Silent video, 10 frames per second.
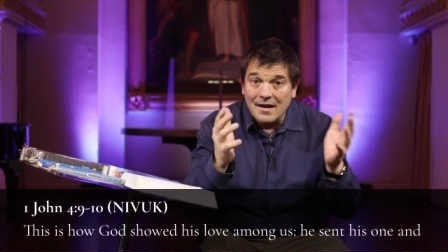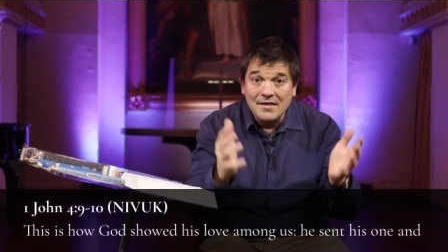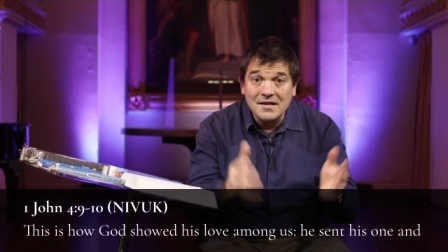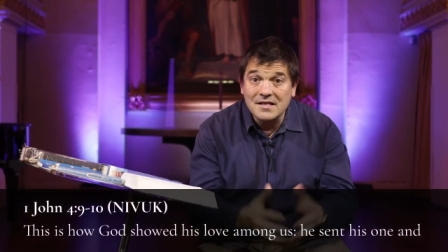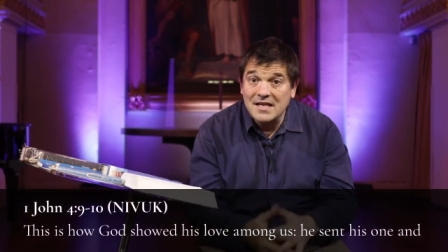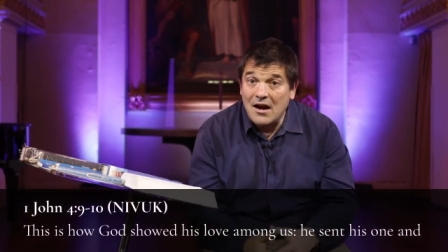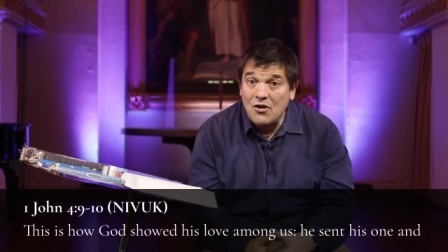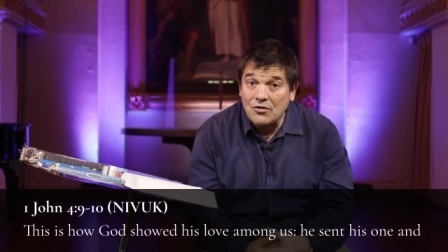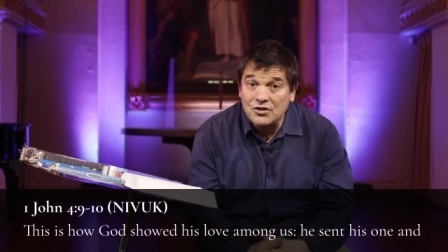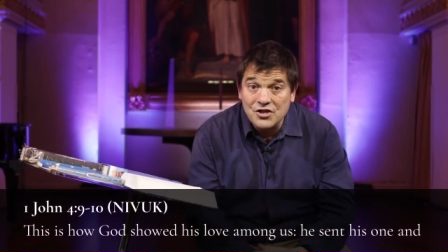This is how
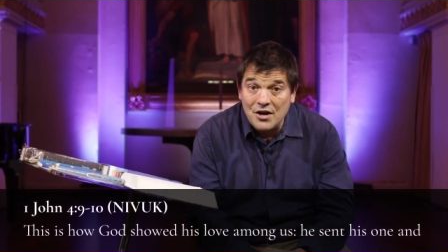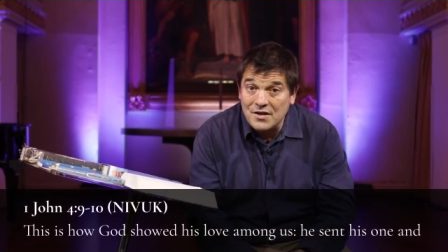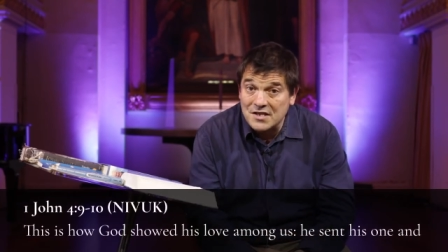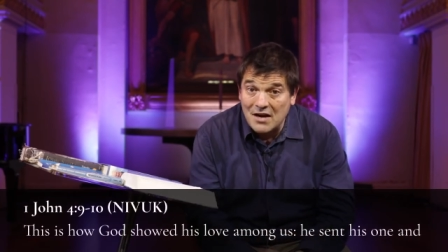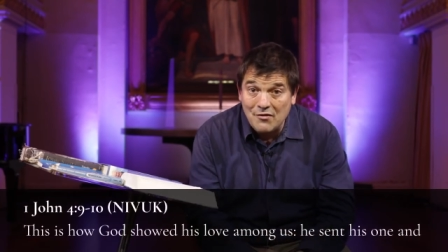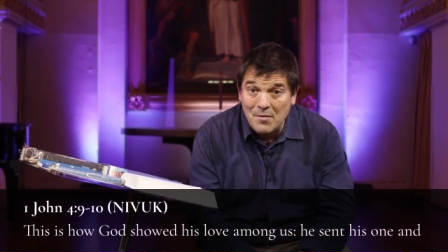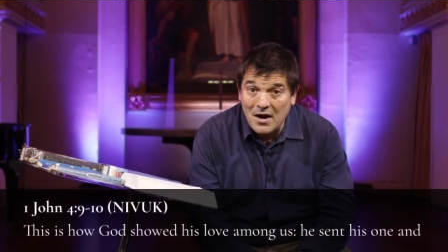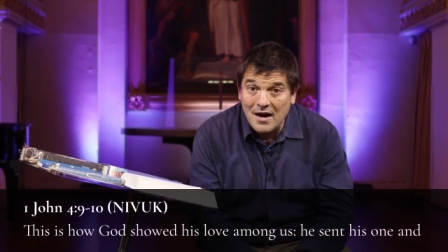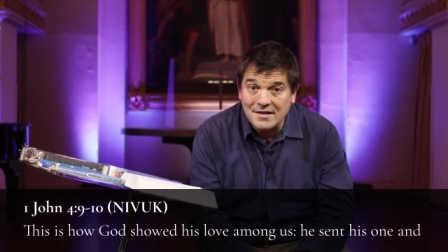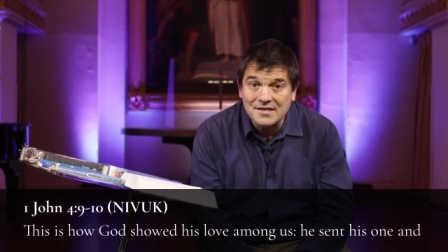God showed his love
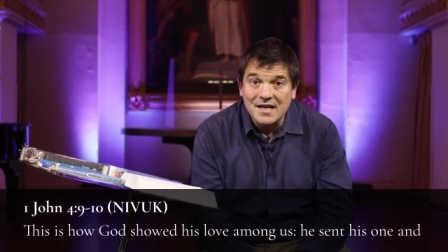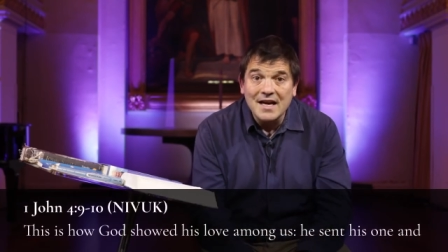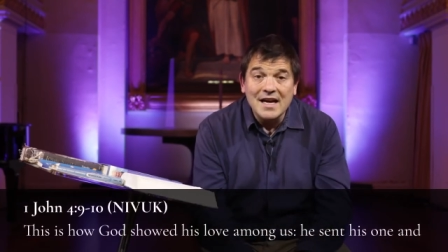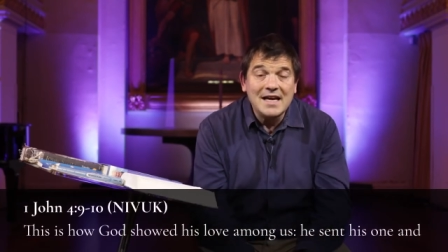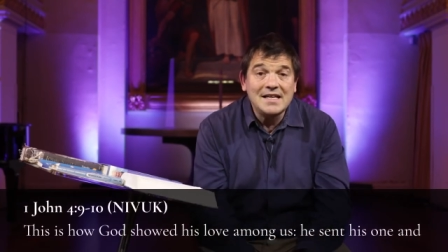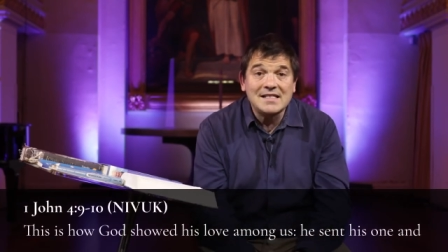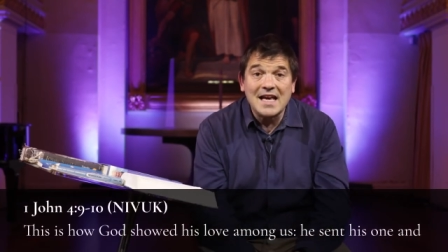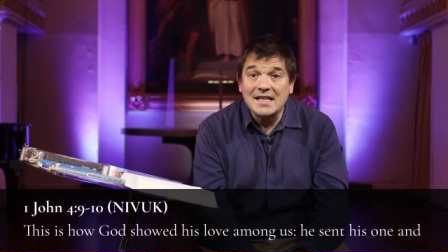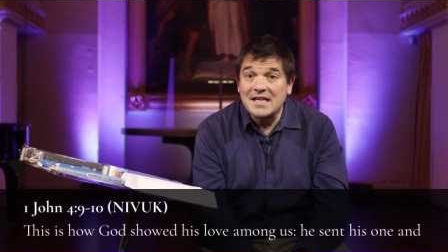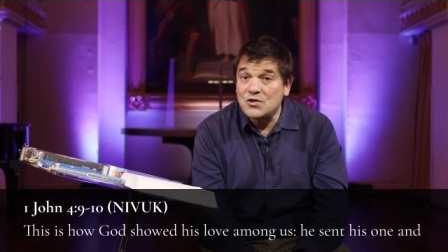among us. He
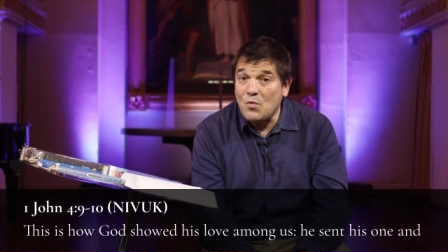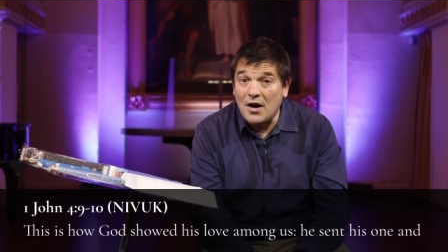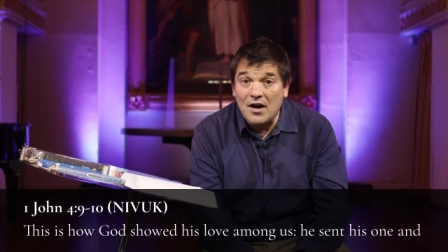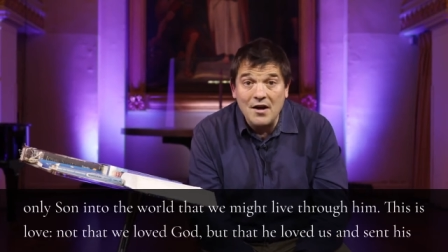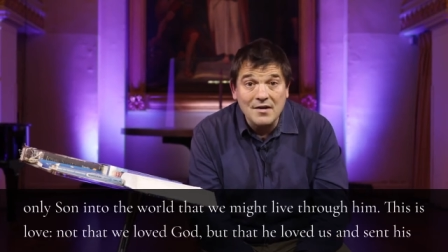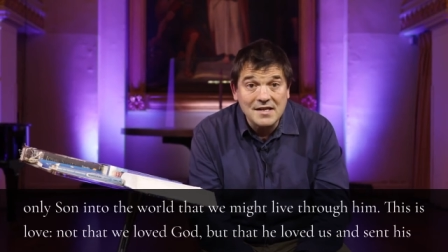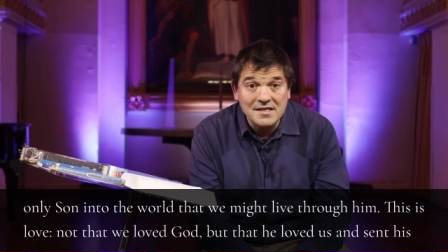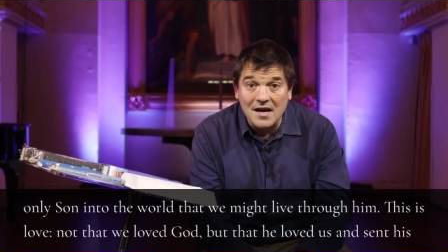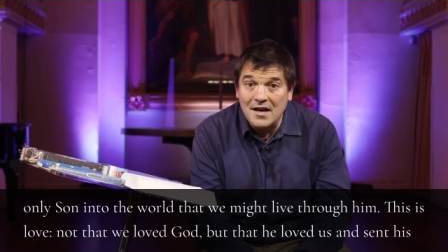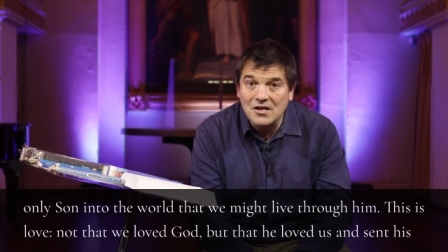sent his one and only
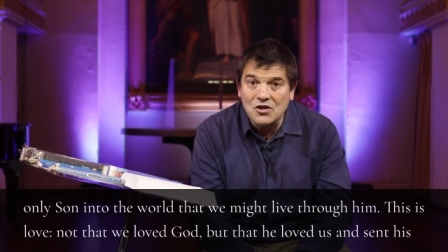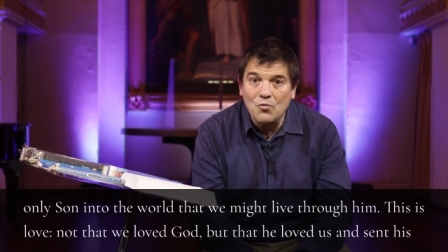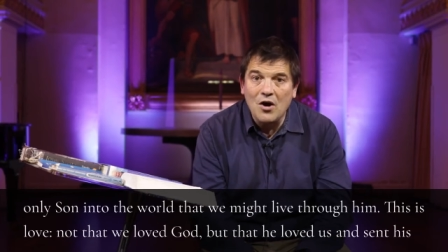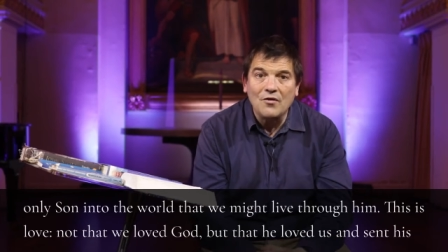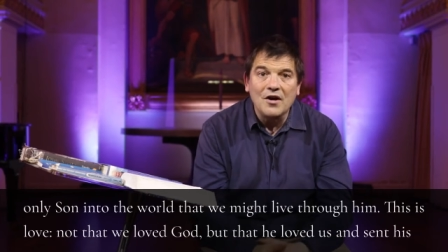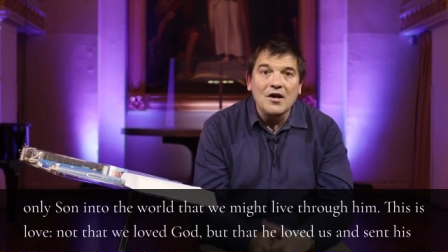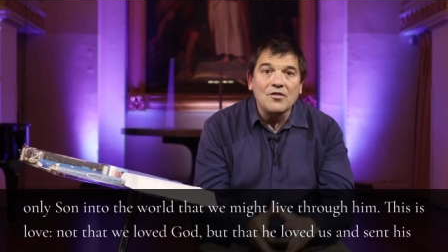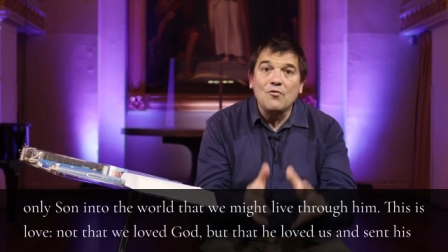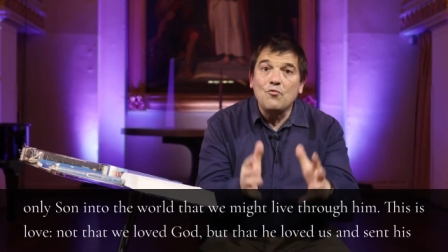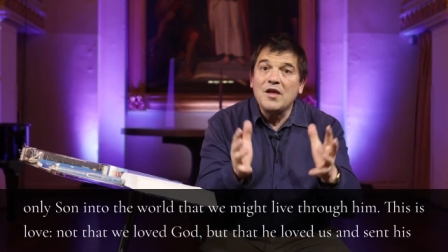Son into the world
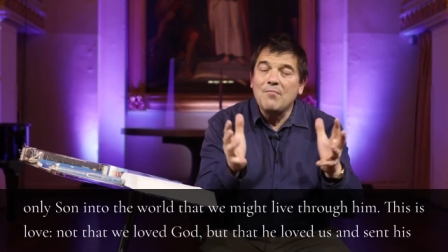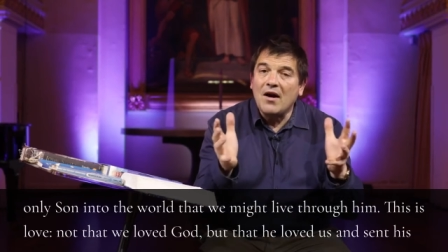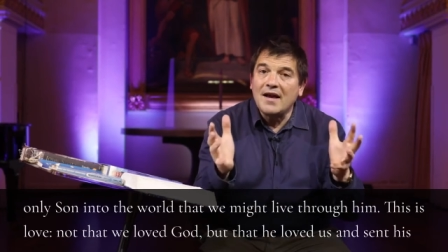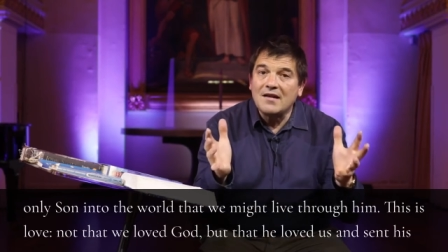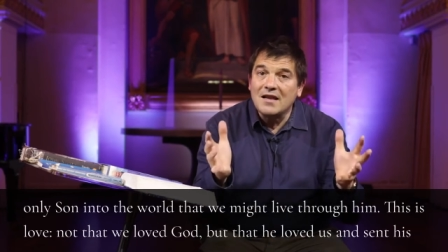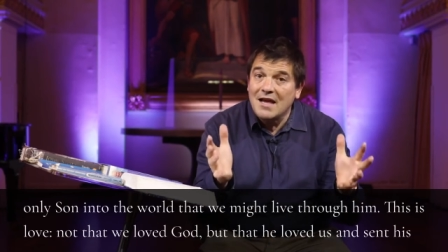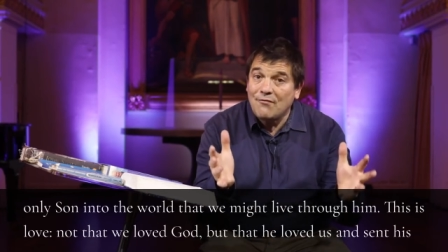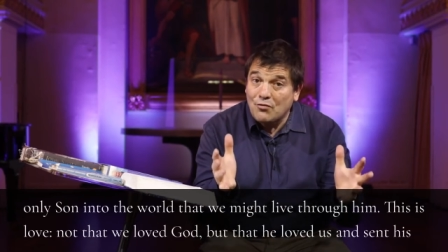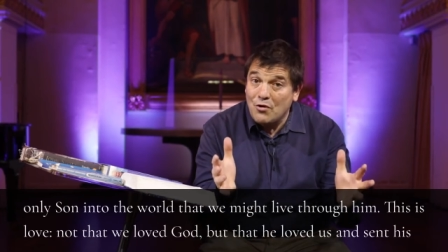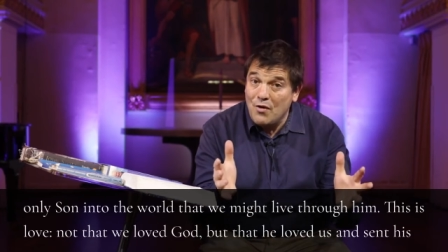that we might live
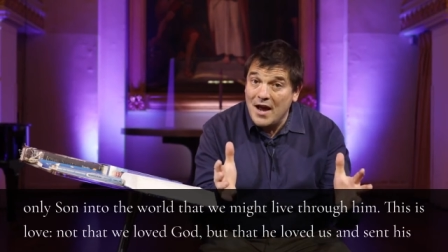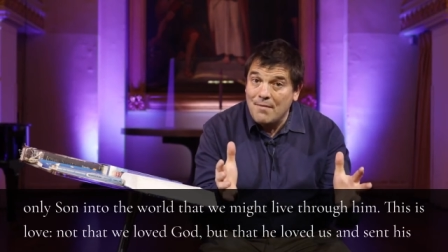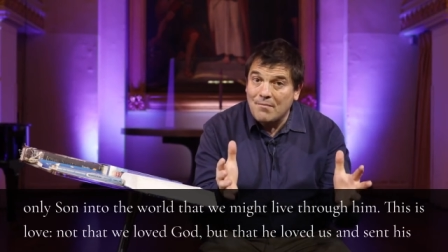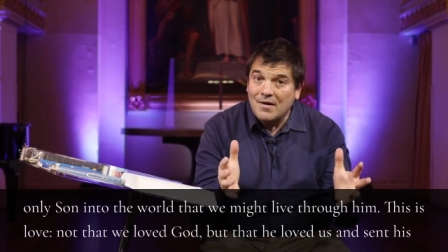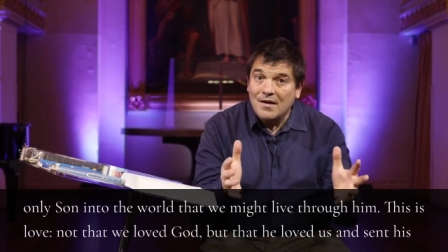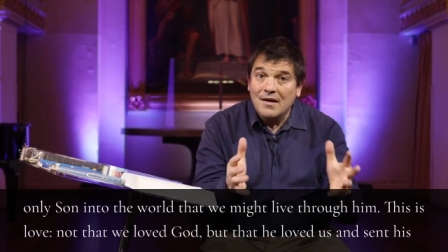through him.